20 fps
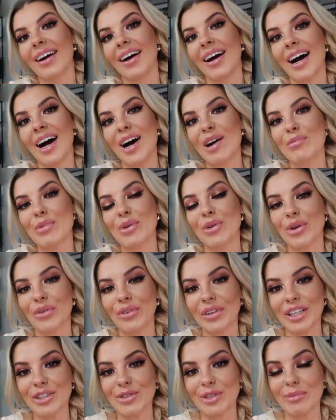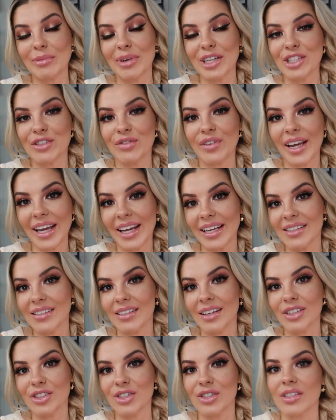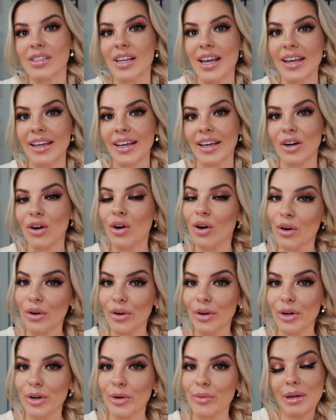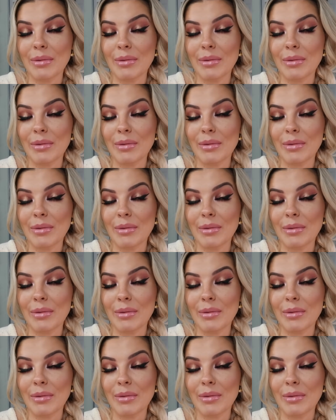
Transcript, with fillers: Um, not really doing much for Easter, just staying at home.